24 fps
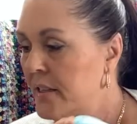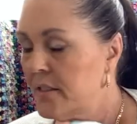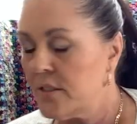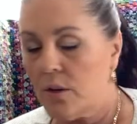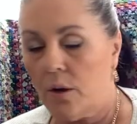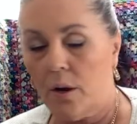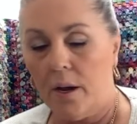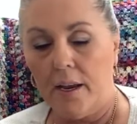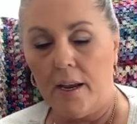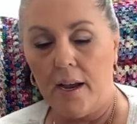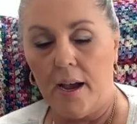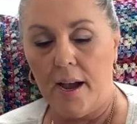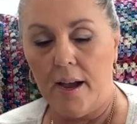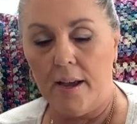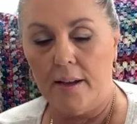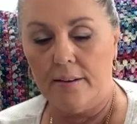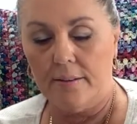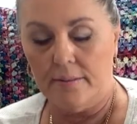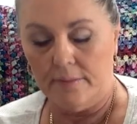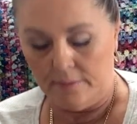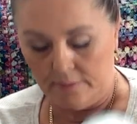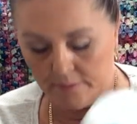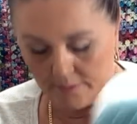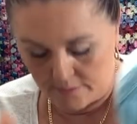So I got
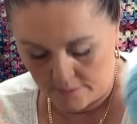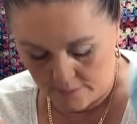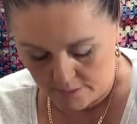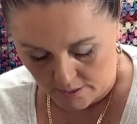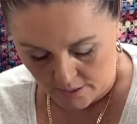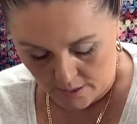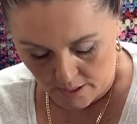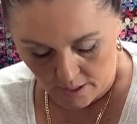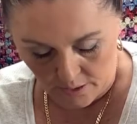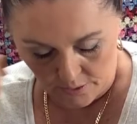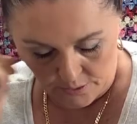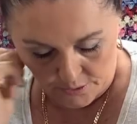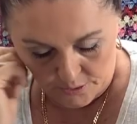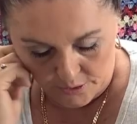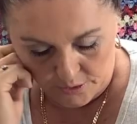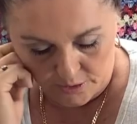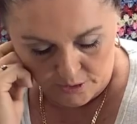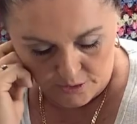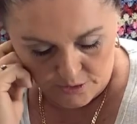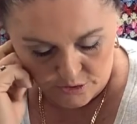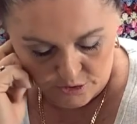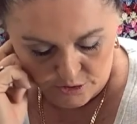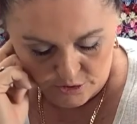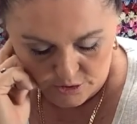a color
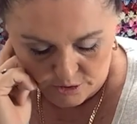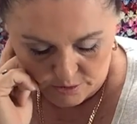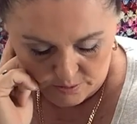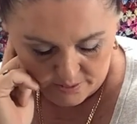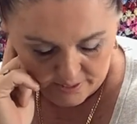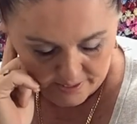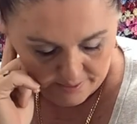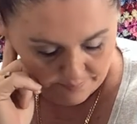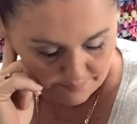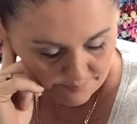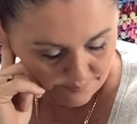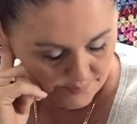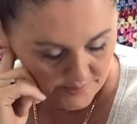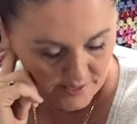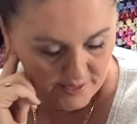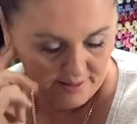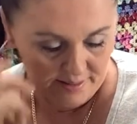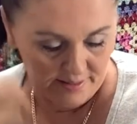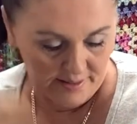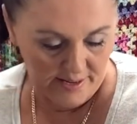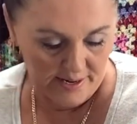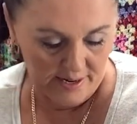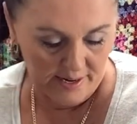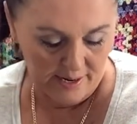close to it
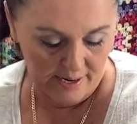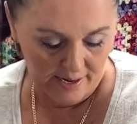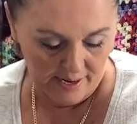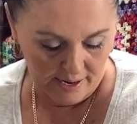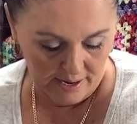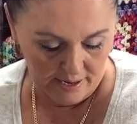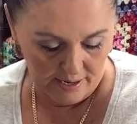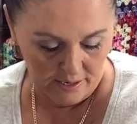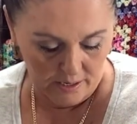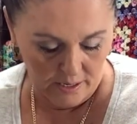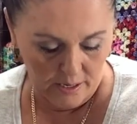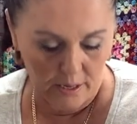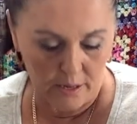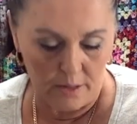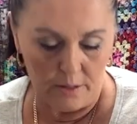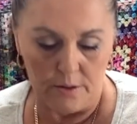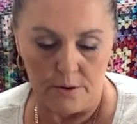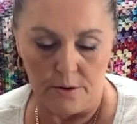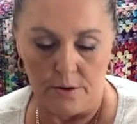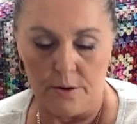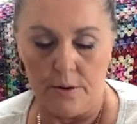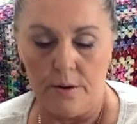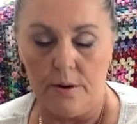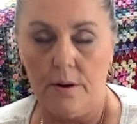and then I got a
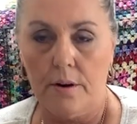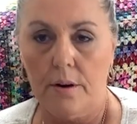color